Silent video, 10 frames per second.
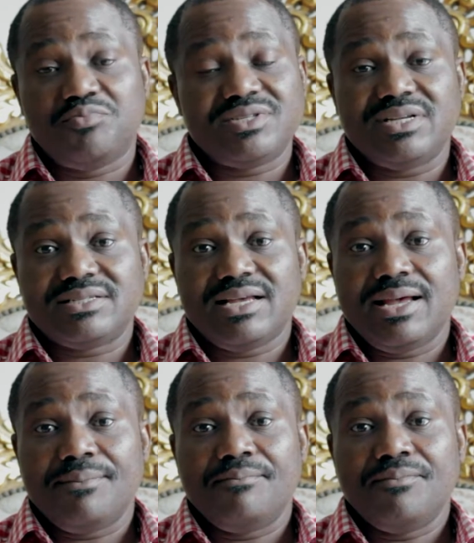business
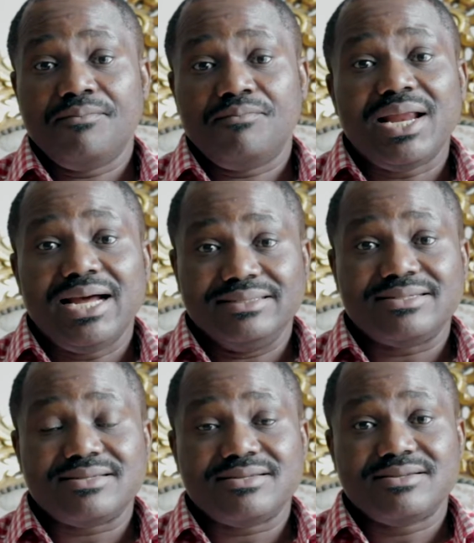
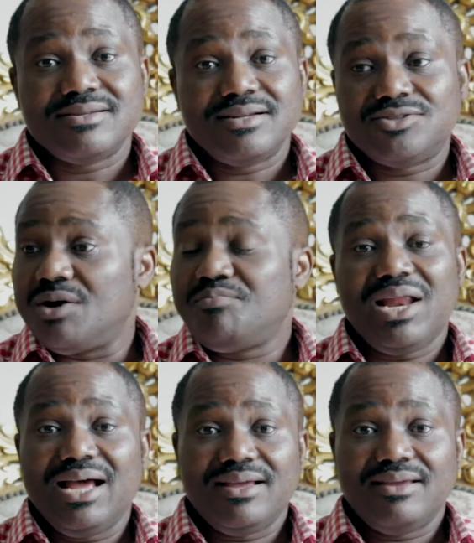plans to
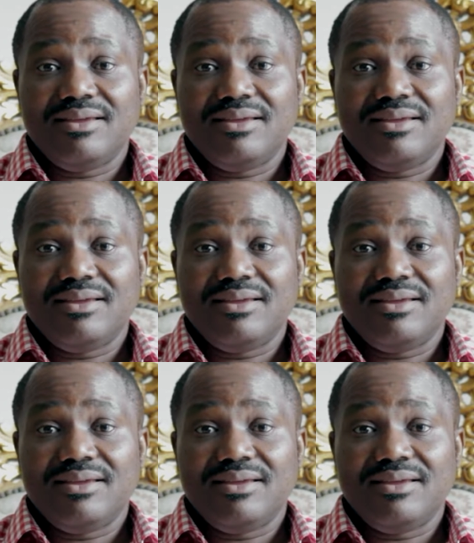apply.